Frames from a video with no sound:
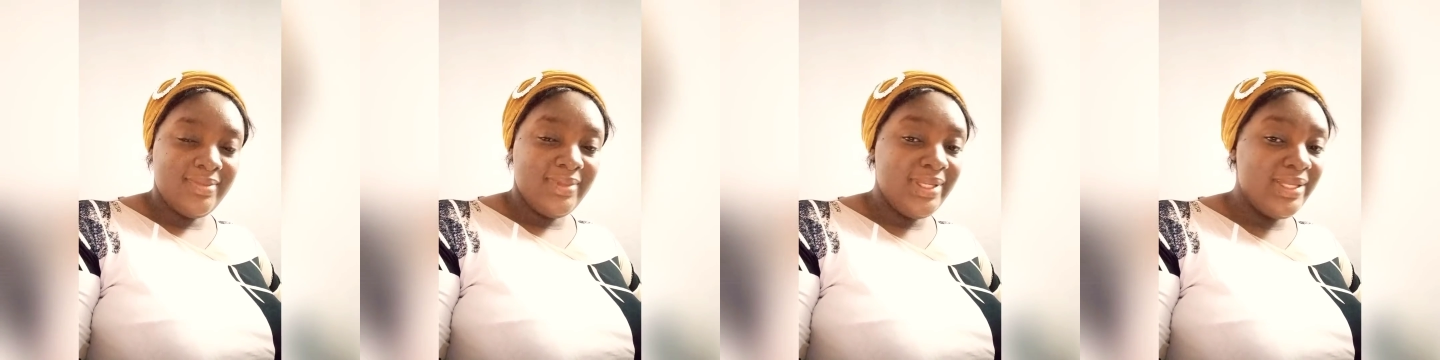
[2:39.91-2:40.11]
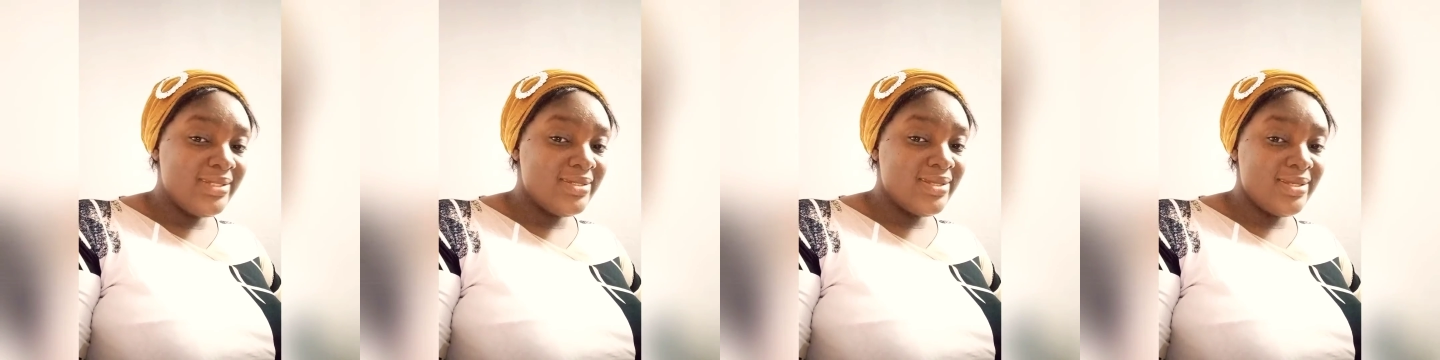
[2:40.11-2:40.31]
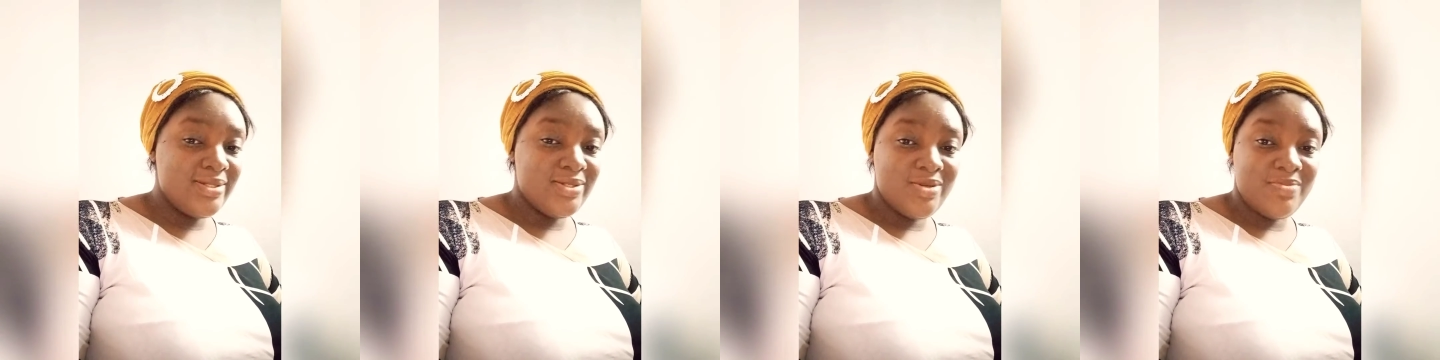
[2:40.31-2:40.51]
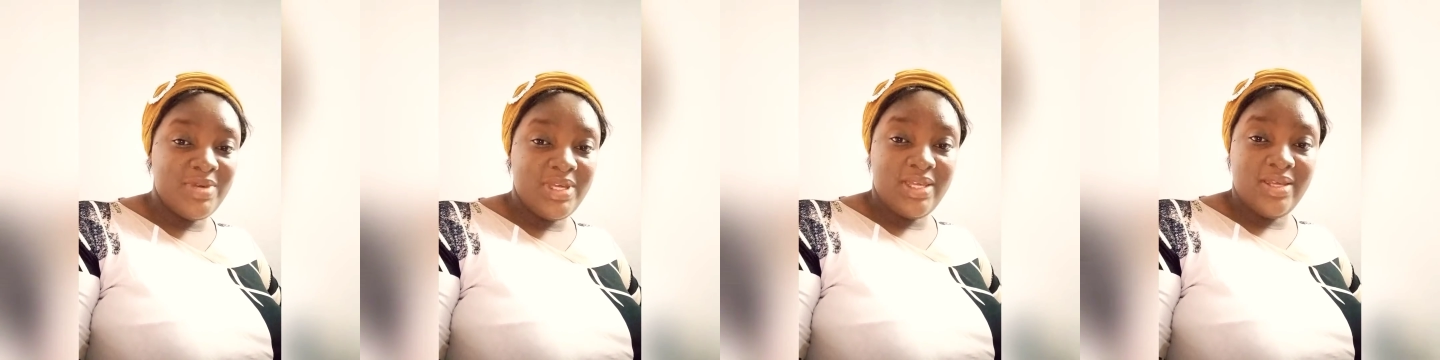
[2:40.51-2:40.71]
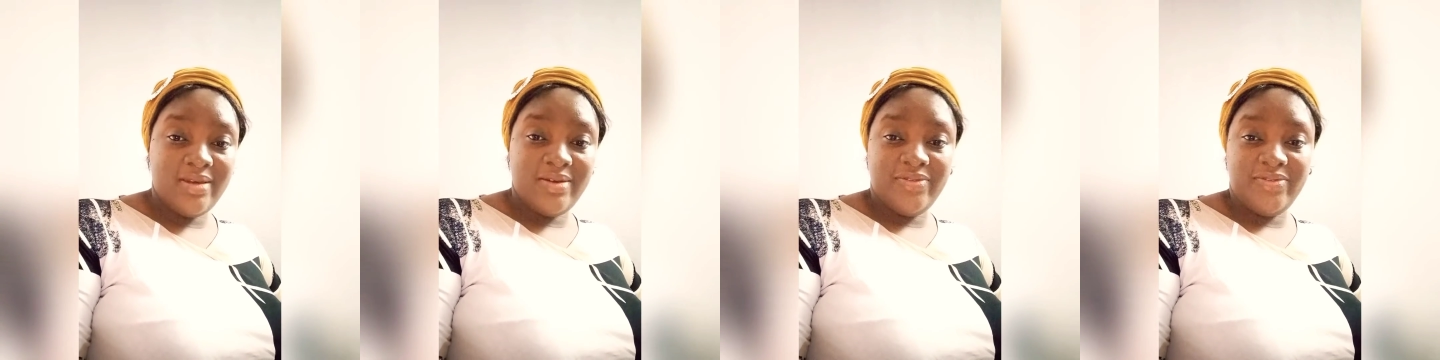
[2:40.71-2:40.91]
Listen to
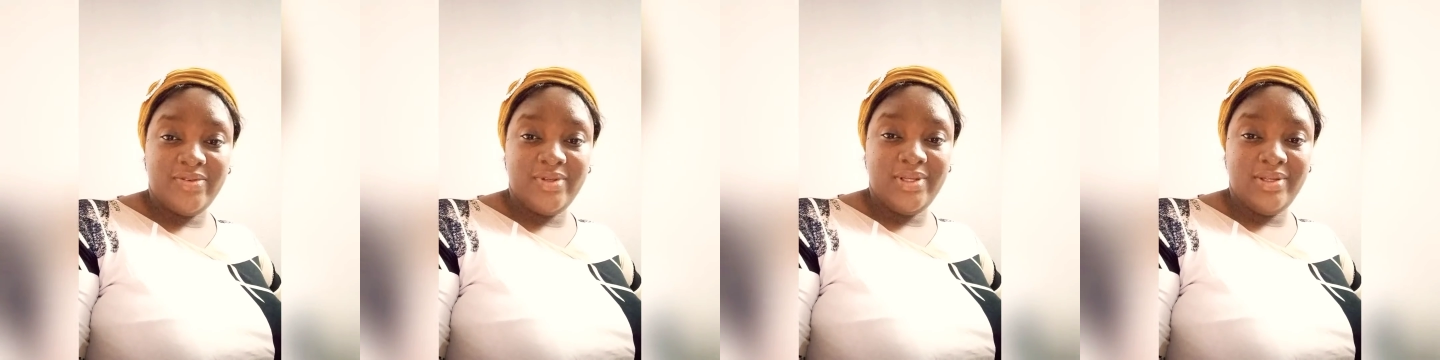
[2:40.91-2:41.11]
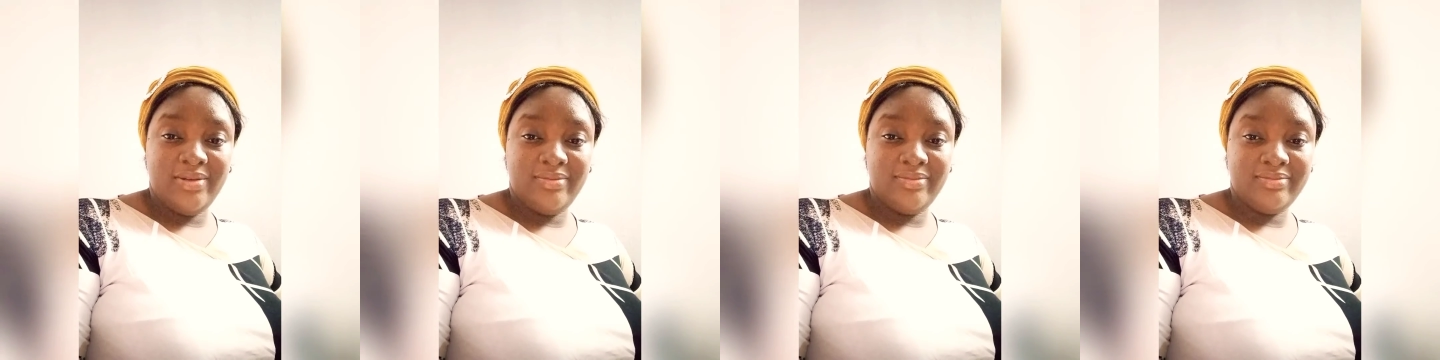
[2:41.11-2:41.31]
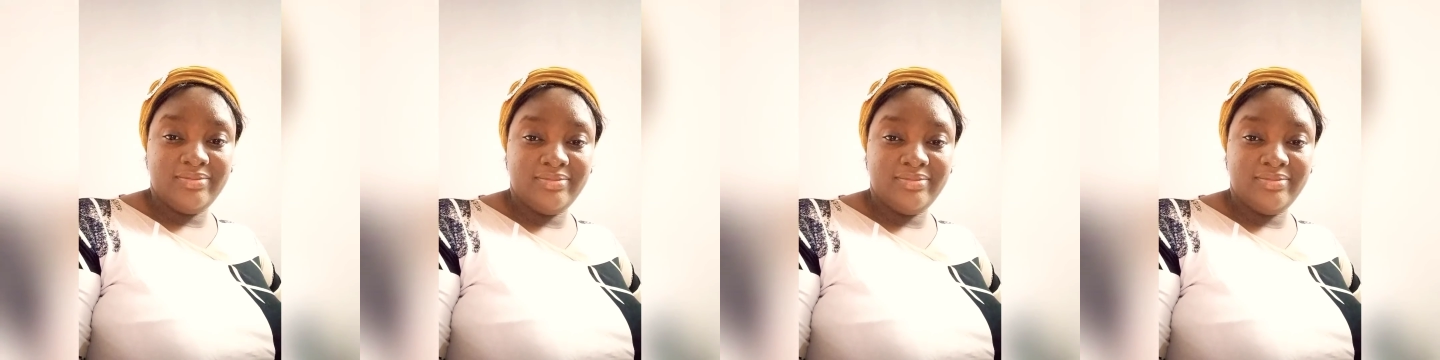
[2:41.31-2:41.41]
me carefully.